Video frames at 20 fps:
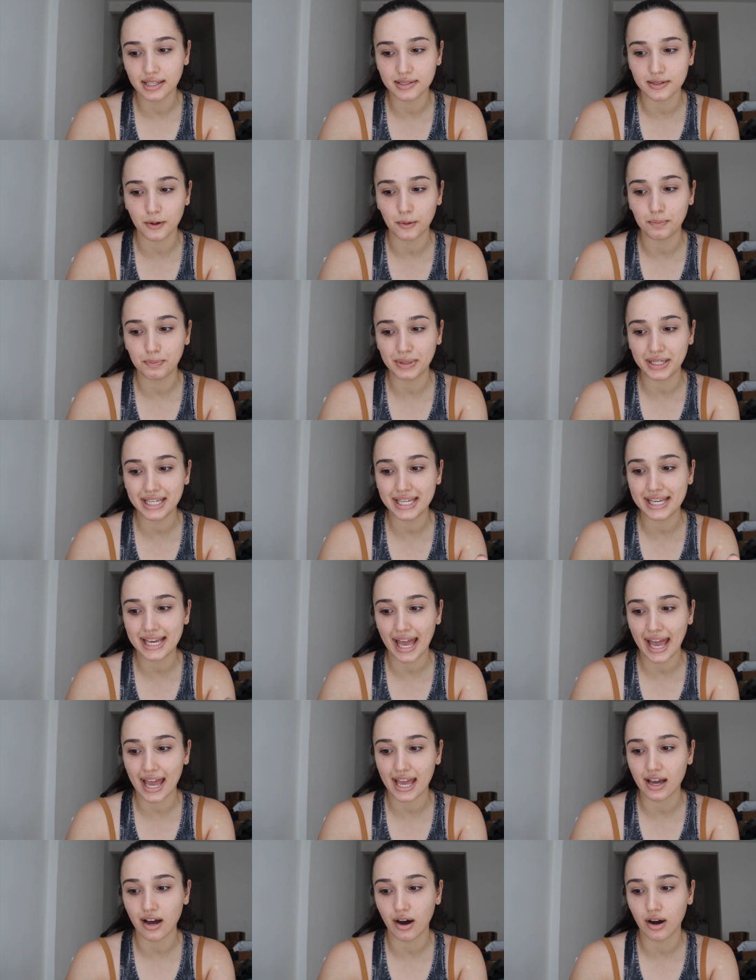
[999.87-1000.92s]
so
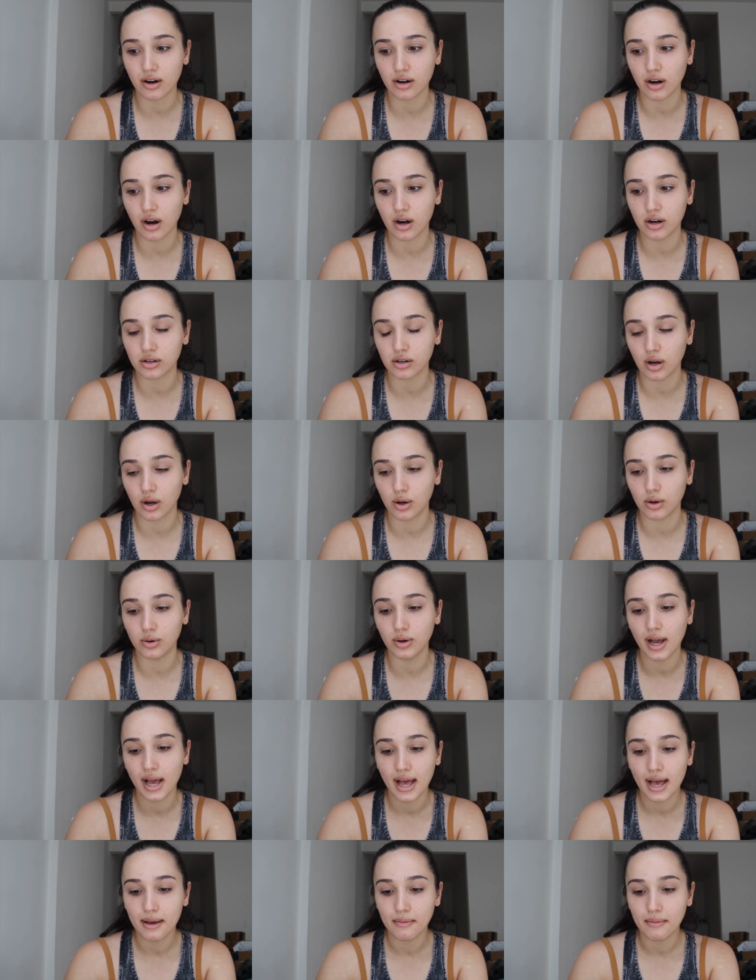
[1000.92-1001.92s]
B-A-R-R-O